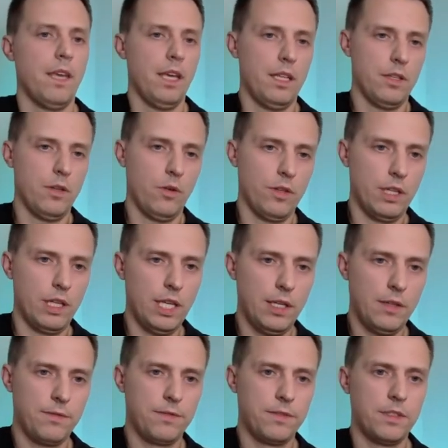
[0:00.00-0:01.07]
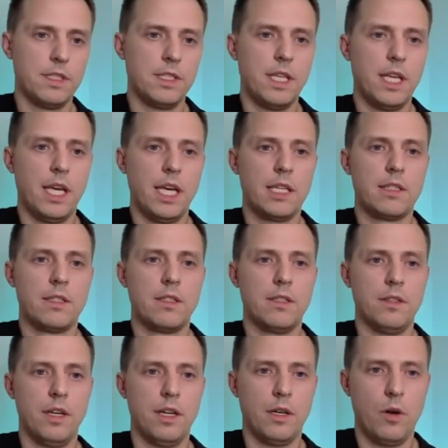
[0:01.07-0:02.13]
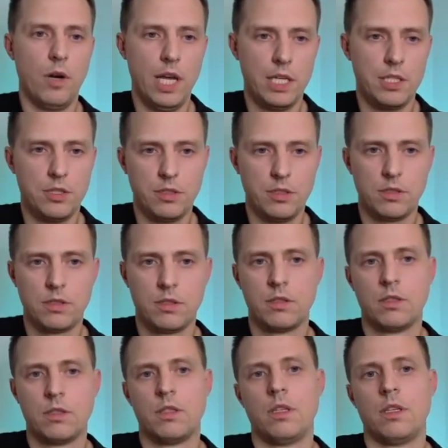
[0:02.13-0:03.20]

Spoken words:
and on the left side there are collections